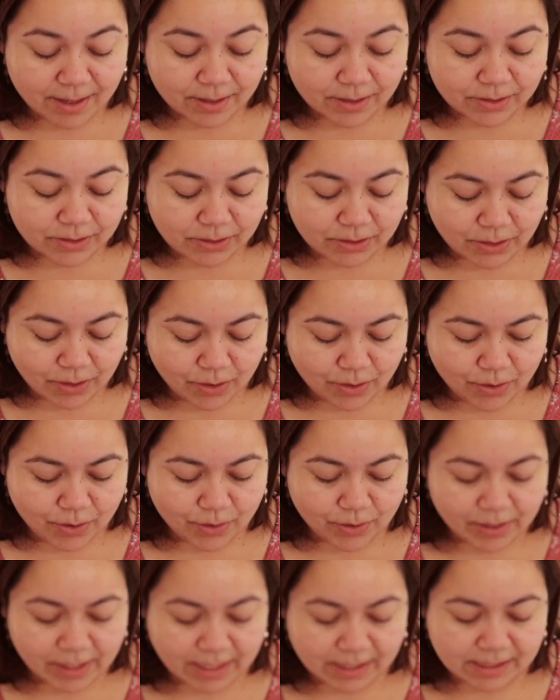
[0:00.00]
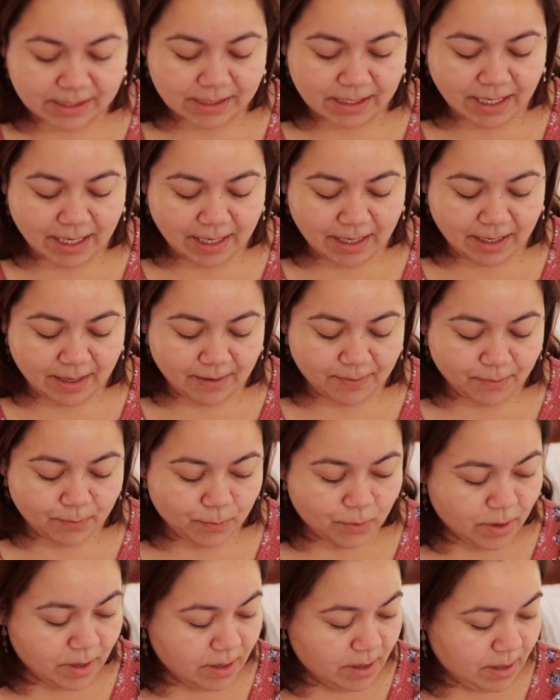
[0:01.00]
So let's see,
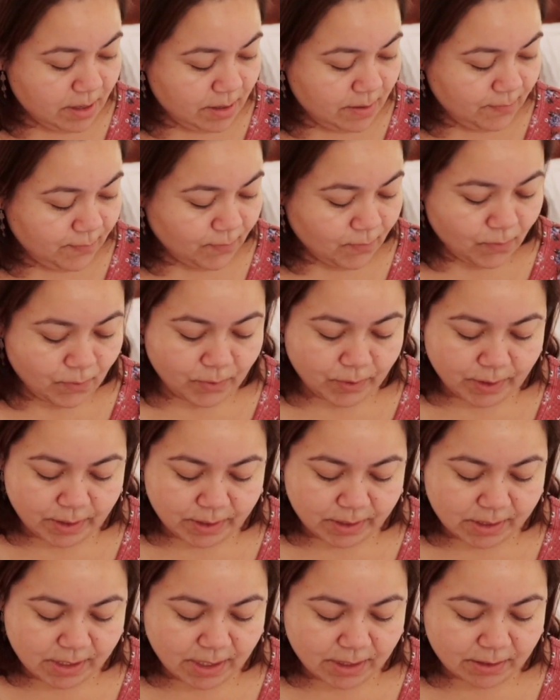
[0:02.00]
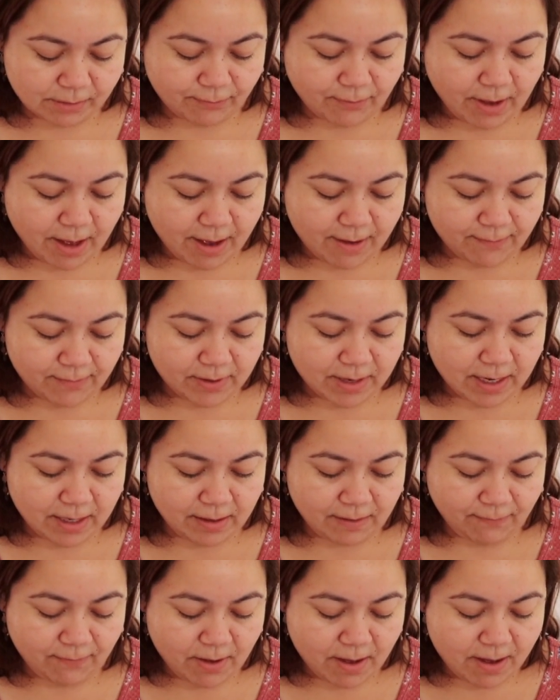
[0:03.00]
one four six five
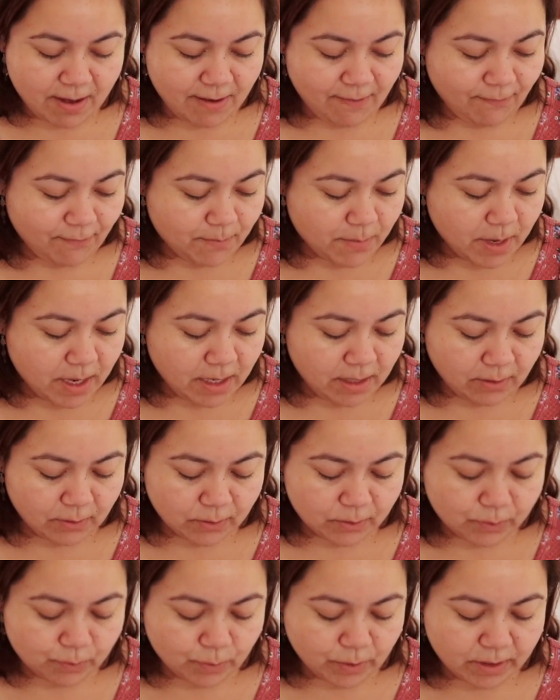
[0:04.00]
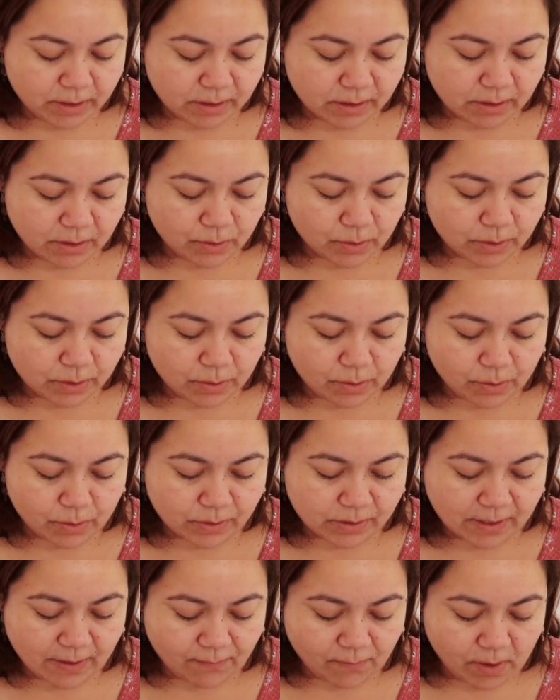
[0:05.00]
ninety five 95
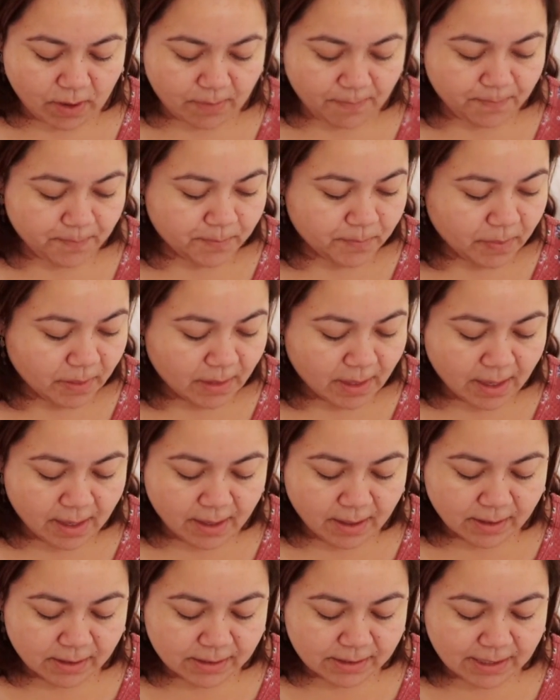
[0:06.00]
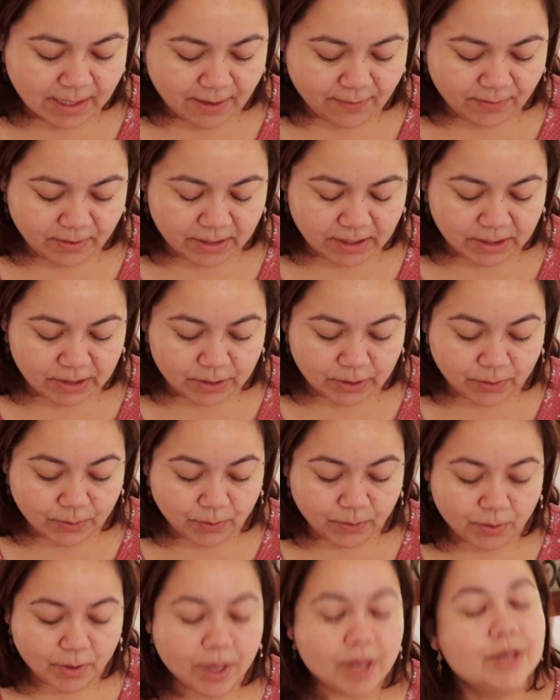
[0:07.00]
minus
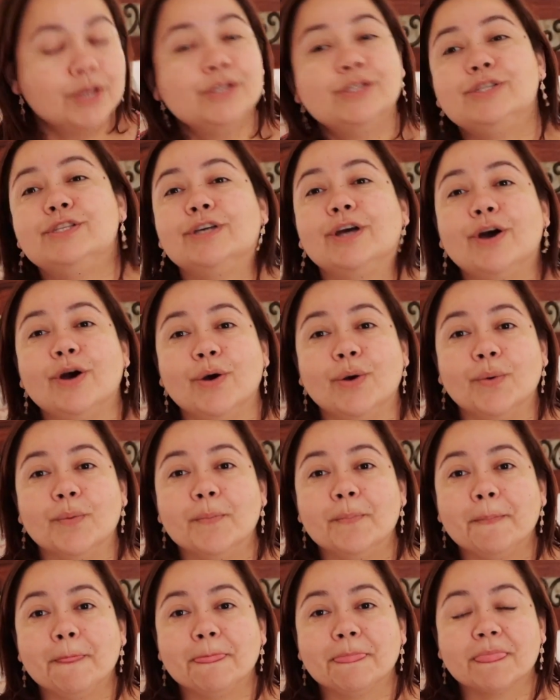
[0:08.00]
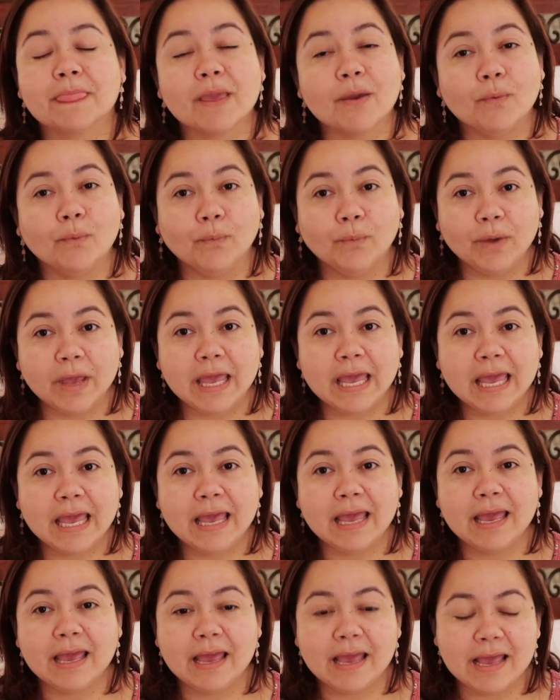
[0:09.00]
72. So
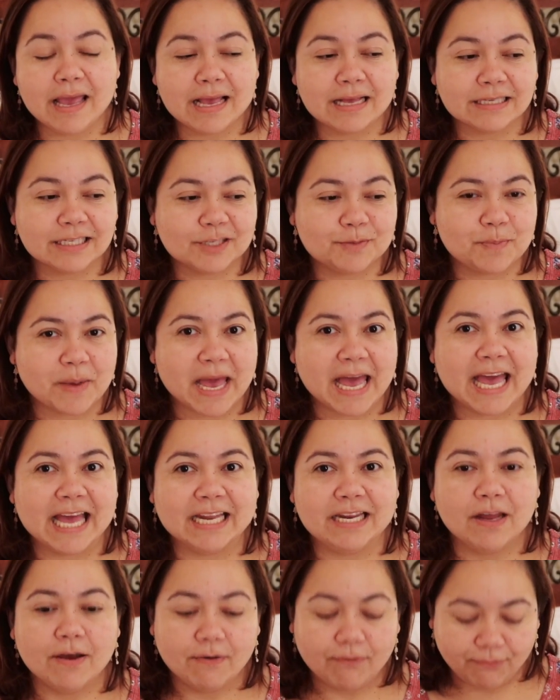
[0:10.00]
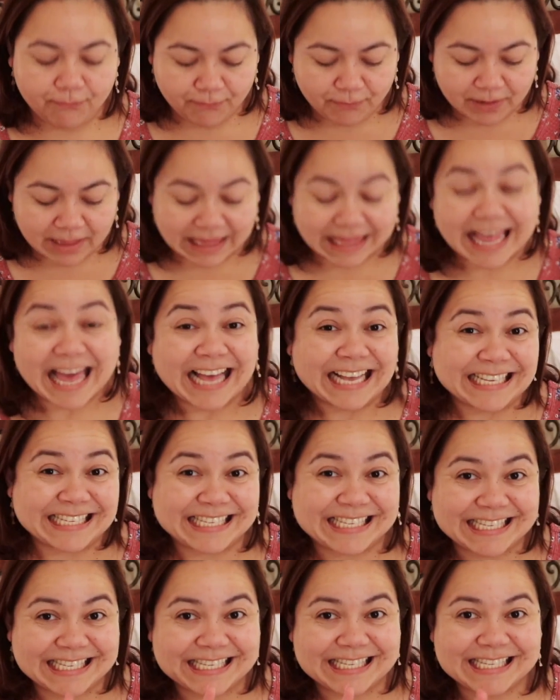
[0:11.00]
we spend
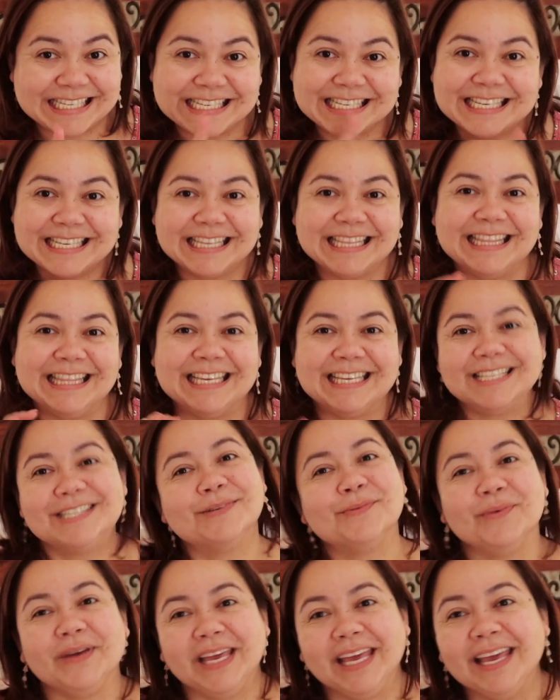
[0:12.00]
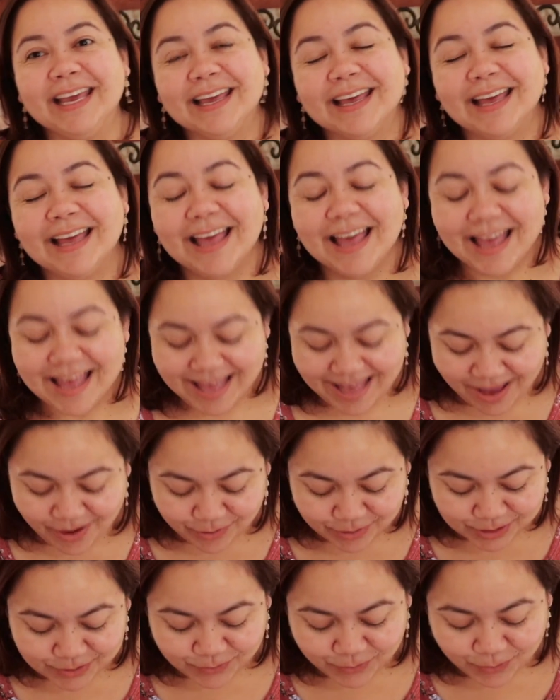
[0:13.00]
less this week. It was